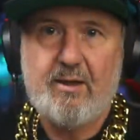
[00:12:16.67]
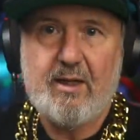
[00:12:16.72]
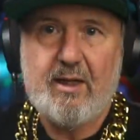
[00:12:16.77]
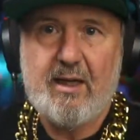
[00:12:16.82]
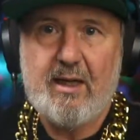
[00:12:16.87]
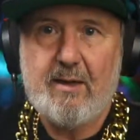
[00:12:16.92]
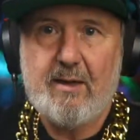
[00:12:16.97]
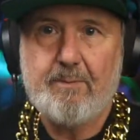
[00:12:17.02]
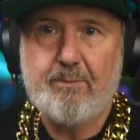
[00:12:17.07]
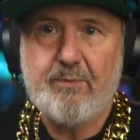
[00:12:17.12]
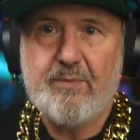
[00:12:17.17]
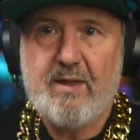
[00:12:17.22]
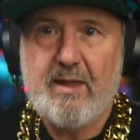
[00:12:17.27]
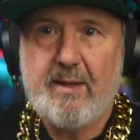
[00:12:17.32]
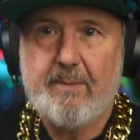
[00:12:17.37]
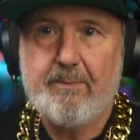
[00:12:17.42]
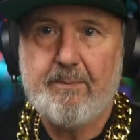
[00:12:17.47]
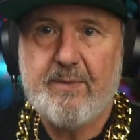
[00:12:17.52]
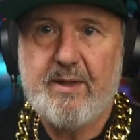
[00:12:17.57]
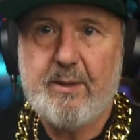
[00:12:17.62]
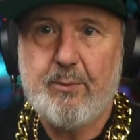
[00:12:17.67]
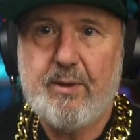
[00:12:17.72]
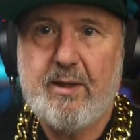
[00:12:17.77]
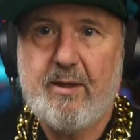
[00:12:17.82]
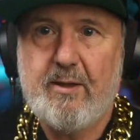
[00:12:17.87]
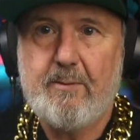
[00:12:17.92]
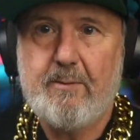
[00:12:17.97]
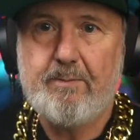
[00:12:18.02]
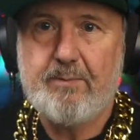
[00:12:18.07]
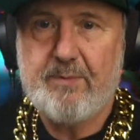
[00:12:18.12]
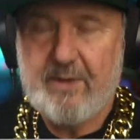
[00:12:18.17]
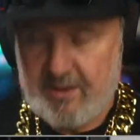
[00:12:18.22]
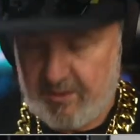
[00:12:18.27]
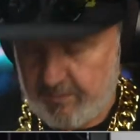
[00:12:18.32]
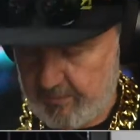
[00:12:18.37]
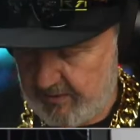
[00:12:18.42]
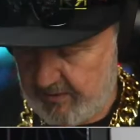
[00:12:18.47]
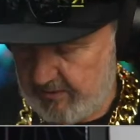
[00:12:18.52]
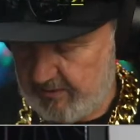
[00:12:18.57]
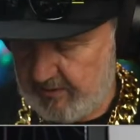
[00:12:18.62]
Okay, yep, there we go.
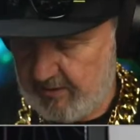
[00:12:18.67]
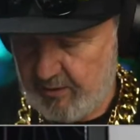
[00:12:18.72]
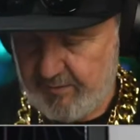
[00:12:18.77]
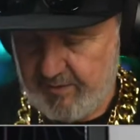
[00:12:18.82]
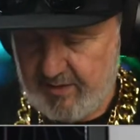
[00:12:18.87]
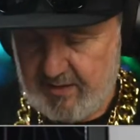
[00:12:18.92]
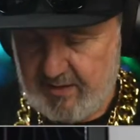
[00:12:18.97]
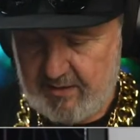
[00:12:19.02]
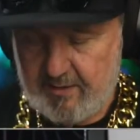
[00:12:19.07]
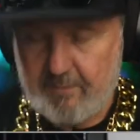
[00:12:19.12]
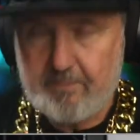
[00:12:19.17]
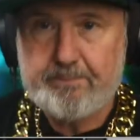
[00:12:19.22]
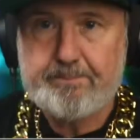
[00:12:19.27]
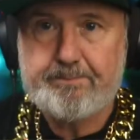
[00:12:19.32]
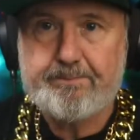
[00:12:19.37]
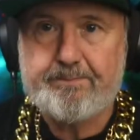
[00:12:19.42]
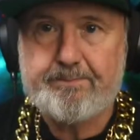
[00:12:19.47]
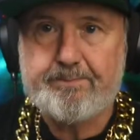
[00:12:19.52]
There's my little overhead.